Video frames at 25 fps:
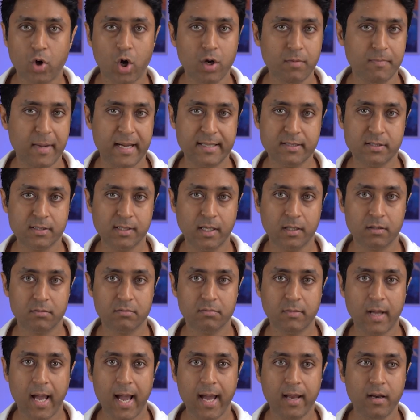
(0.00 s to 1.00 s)
on mindset
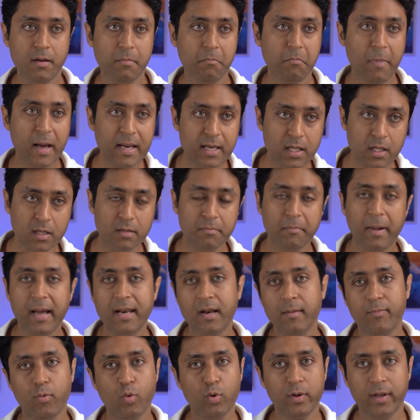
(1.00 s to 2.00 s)
and money by
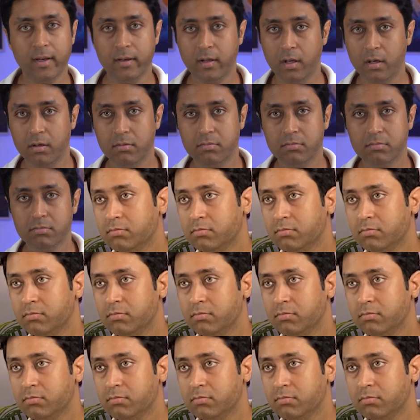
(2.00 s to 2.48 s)
Napoleon Hill.